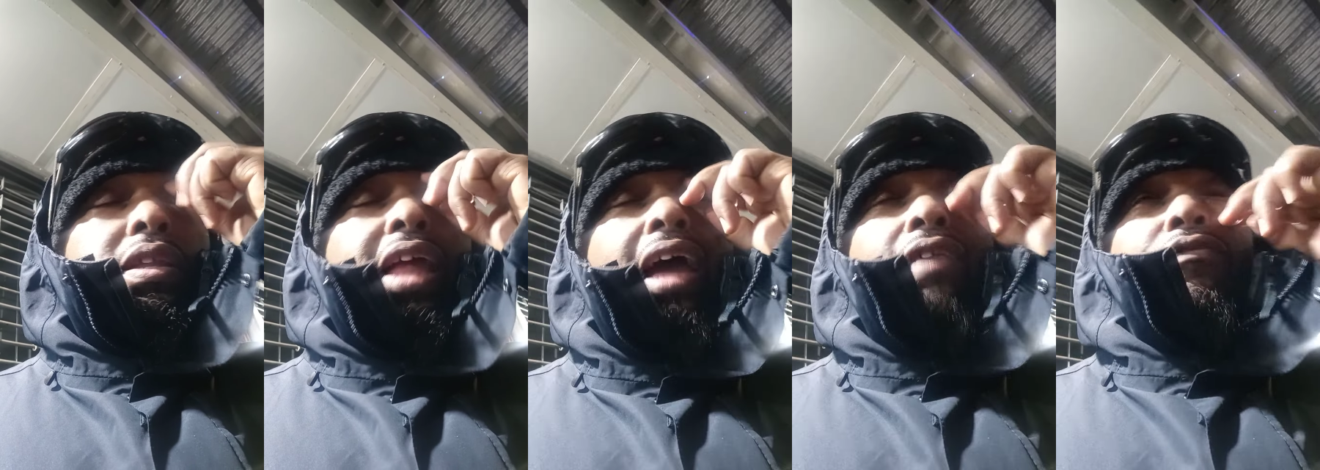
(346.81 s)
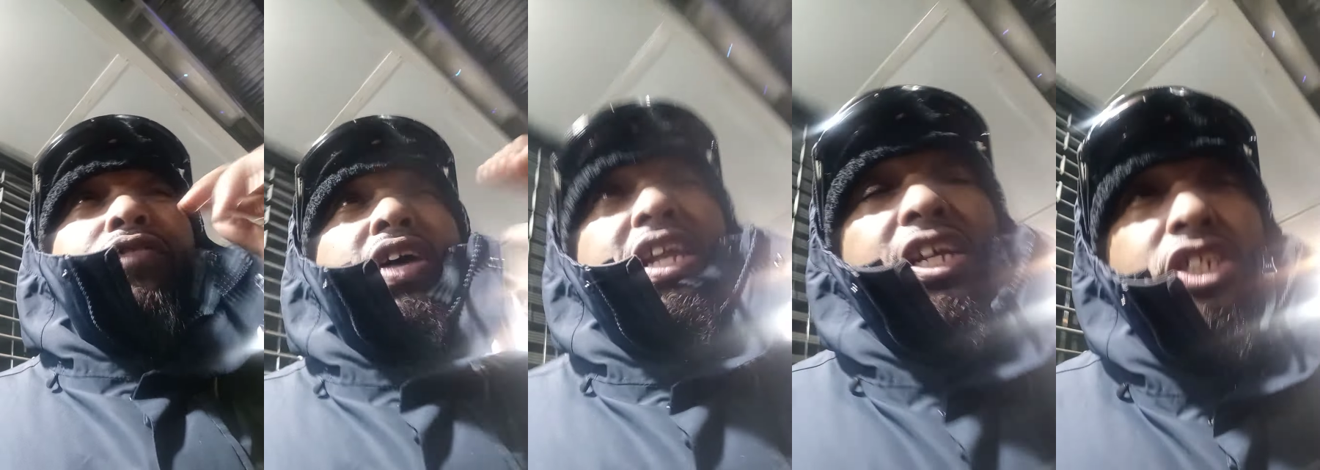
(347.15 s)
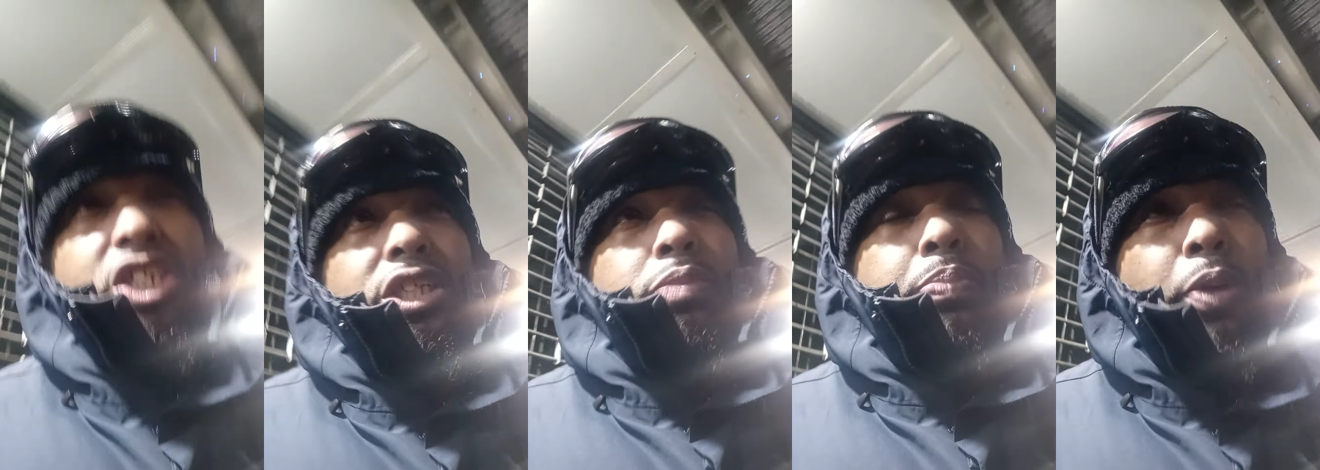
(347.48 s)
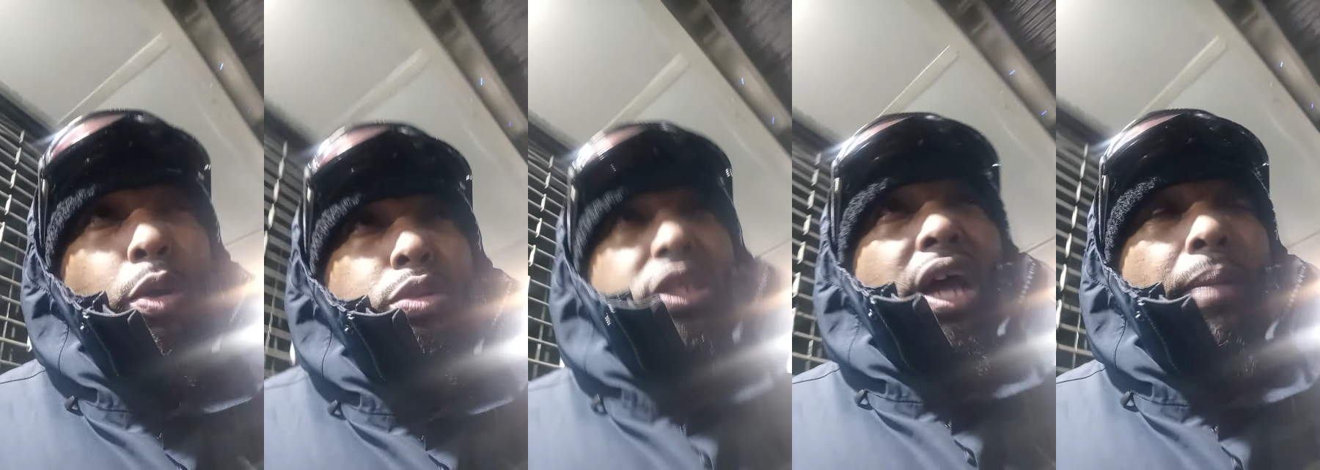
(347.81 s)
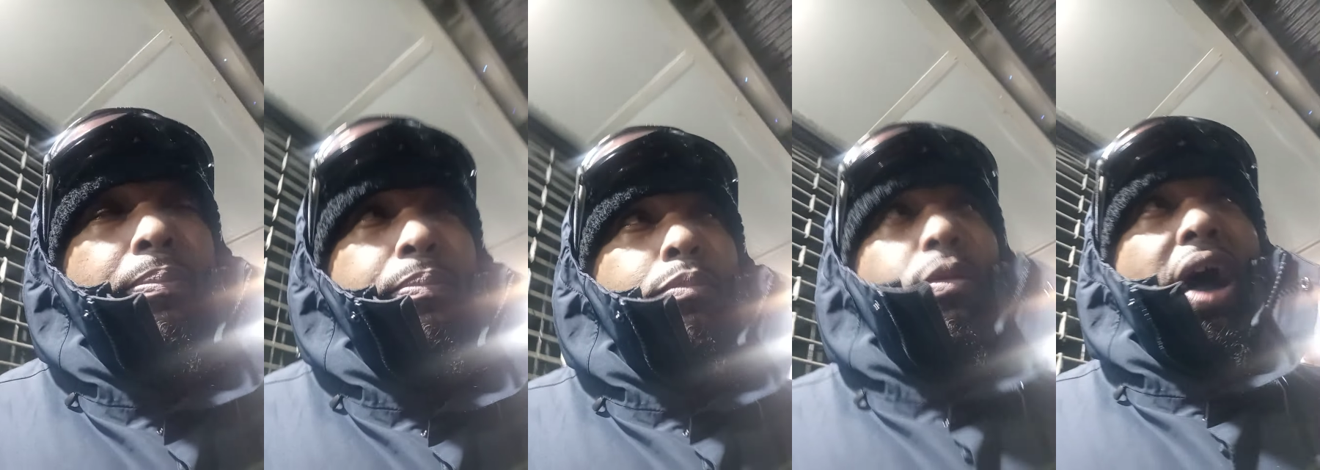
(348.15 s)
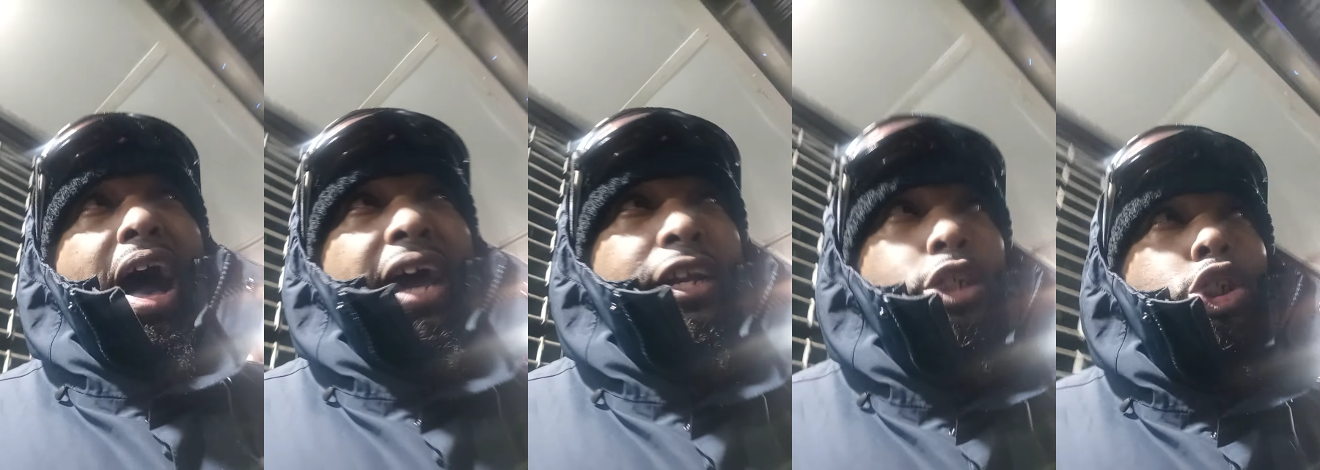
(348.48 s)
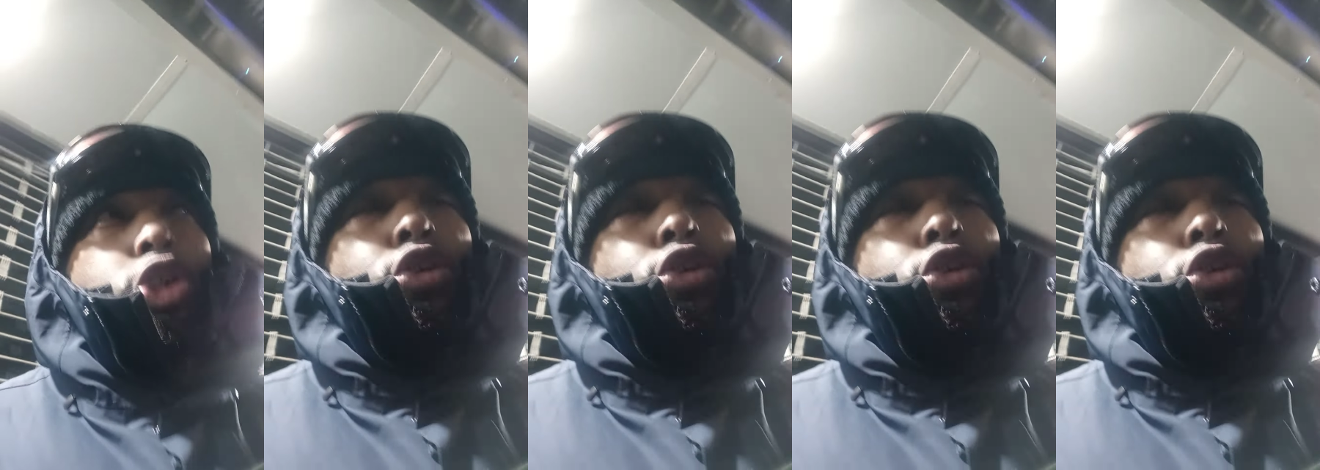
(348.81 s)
like villages built up out of